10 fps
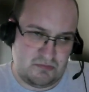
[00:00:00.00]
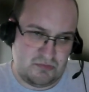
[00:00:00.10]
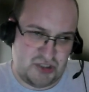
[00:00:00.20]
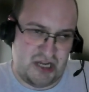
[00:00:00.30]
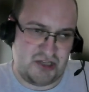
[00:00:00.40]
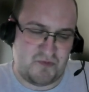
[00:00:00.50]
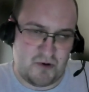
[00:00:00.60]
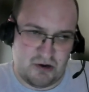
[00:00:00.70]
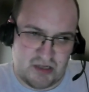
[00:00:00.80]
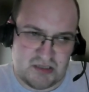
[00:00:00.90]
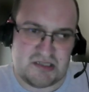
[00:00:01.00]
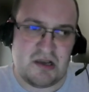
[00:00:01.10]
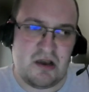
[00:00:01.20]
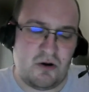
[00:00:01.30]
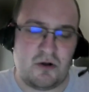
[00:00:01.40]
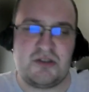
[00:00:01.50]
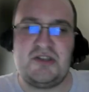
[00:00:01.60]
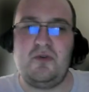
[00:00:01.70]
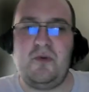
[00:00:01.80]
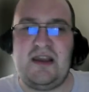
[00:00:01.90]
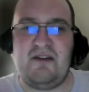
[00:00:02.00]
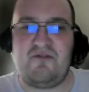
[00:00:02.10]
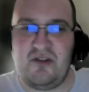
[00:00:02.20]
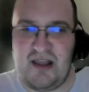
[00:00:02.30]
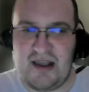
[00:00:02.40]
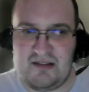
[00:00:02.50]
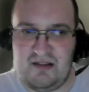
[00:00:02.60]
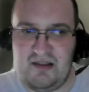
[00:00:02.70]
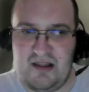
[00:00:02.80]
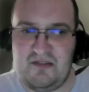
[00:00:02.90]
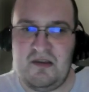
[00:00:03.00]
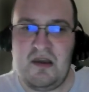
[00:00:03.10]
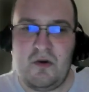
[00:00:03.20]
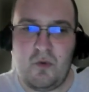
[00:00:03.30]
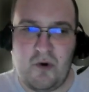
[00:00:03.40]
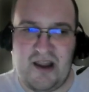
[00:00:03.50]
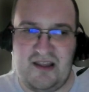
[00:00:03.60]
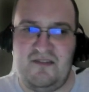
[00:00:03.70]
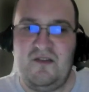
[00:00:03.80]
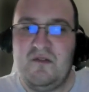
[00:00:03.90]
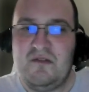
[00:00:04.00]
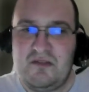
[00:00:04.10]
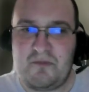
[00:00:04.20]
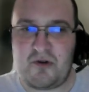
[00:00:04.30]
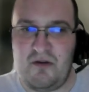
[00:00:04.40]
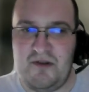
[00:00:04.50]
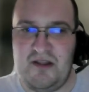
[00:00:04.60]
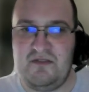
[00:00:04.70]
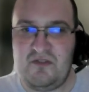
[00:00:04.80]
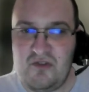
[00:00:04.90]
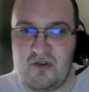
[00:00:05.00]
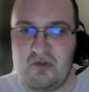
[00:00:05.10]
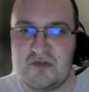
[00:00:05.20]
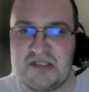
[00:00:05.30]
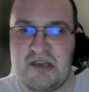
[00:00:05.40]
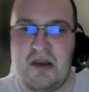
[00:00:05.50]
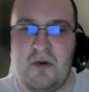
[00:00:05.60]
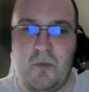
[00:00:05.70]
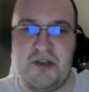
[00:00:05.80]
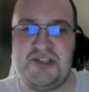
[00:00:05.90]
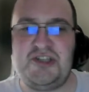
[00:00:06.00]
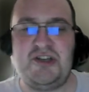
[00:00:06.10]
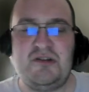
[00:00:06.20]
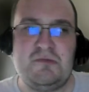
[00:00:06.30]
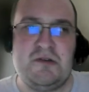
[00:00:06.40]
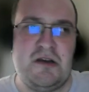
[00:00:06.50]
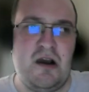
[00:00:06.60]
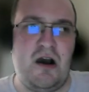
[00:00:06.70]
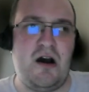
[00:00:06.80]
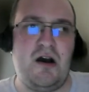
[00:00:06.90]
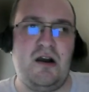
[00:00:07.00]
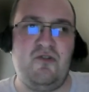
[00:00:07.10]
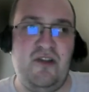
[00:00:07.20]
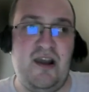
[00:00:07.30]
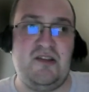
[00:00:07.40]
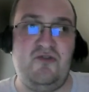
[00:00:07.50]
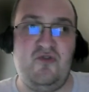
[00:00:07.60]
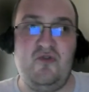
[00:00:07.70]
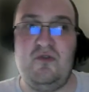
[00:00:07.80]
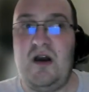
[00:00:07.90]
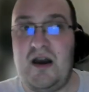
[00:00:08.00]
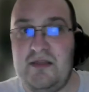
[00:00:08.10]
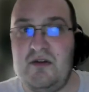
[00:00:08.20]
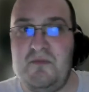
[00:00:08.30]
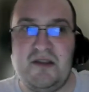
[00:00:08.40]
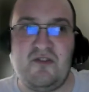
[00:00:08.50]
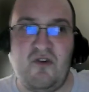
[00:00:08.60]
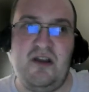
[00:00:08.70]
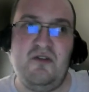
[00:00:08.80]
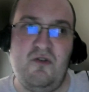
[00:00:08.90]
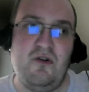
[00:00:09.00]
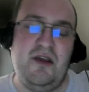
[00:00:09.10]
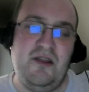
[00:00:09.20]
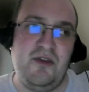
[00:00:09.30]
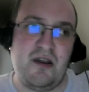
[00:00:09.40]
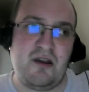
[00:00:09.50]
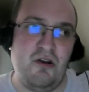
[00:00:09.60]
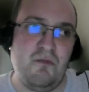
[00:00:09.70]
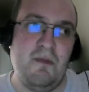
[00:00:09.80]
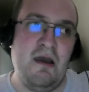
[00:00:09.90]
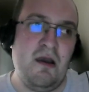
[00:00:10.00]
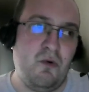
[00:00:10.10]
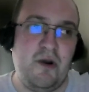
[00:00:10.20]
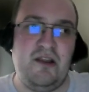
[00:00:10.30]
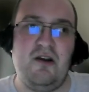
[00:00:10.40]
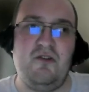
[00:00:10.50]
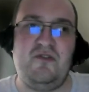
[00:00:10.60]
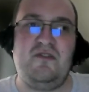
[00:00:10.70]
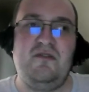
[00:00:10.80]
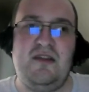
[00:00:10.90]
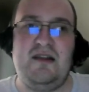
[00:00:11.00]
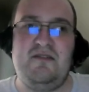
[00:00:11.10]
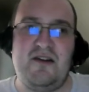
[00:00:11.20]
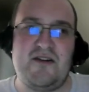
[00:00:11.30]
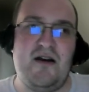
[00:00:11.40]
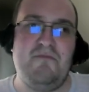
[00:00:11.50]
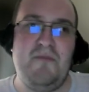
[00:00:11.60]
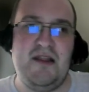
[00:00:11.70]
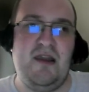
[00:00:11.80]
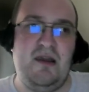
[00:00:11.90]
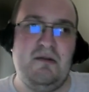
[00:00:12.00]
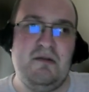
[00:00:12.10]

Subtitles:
change points. Also, we have connected it with the prominent news, which are connected to either Bitcoin or Ethereum. We note that there are many